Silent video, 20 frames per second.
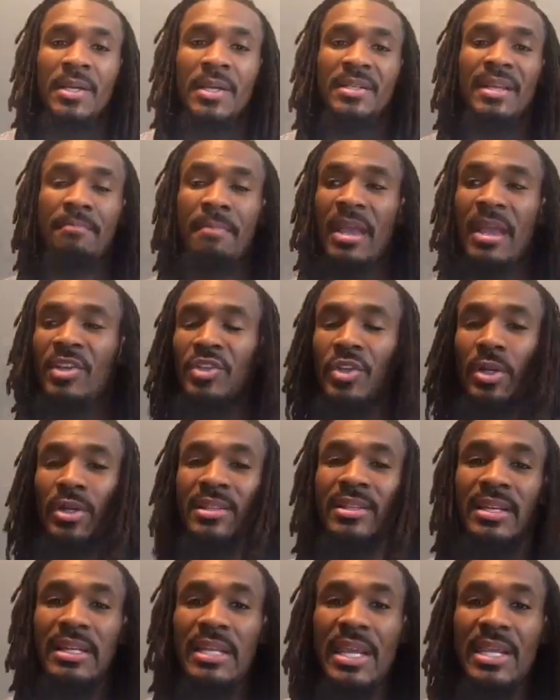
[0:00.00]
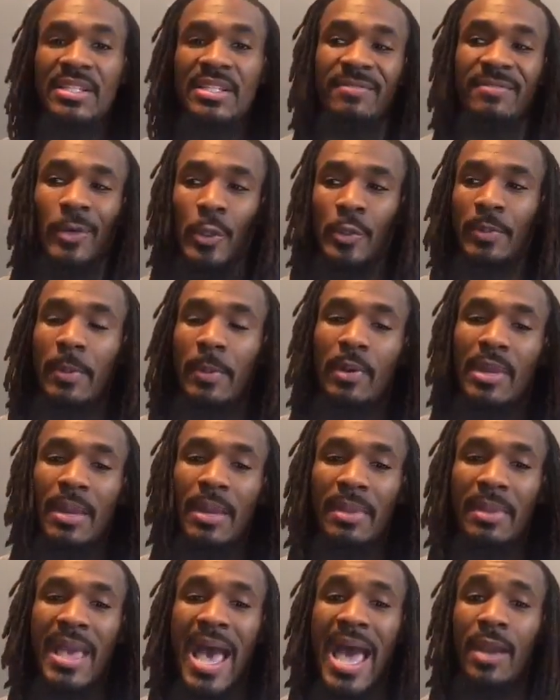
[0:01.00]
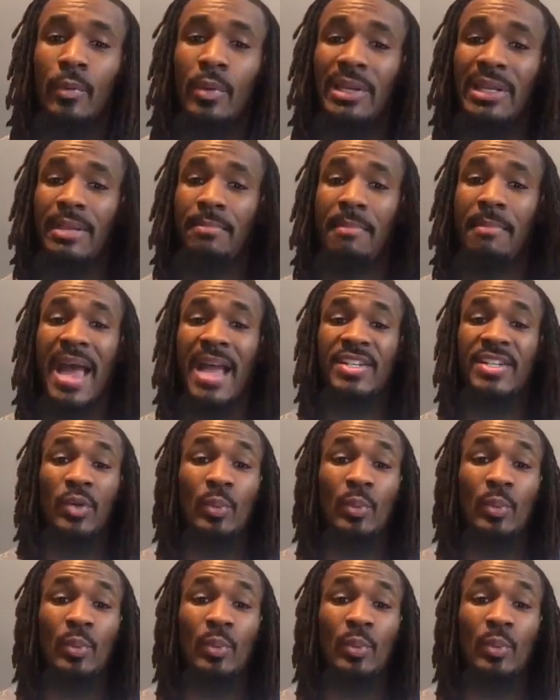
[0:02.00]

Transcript: to make sure that the needs of those people can be adequately matched.